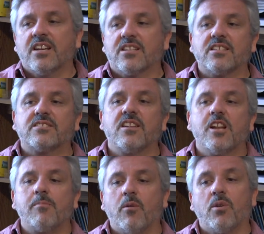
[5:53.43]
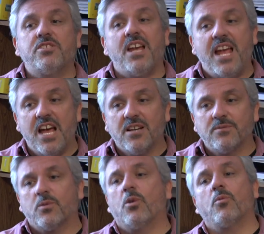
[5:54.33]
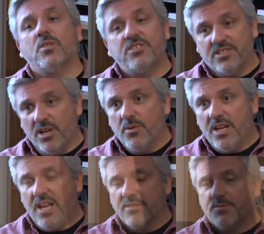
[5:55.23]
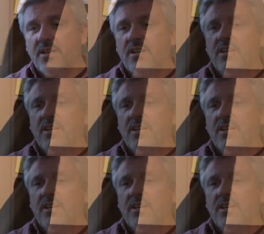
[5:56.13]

Because it's not about what you have or what you don't have.